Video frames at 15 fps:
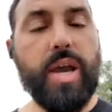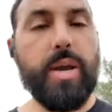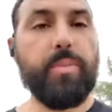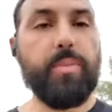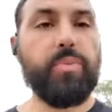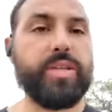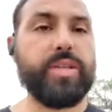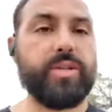
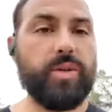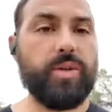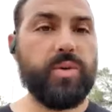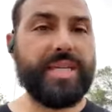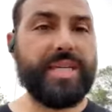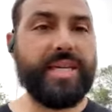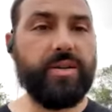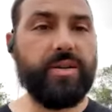Press those
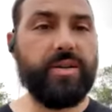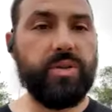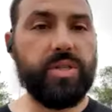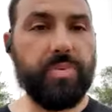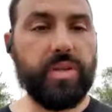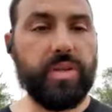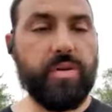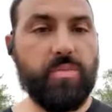heels up a little
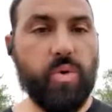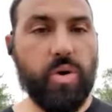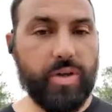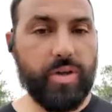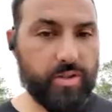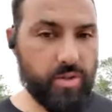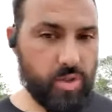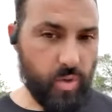bit more. It'll get
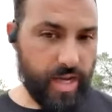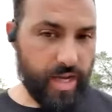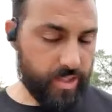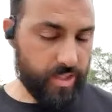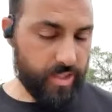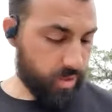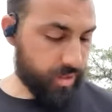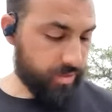those quads
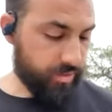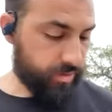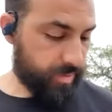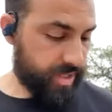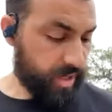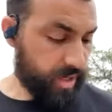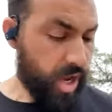working a little bit.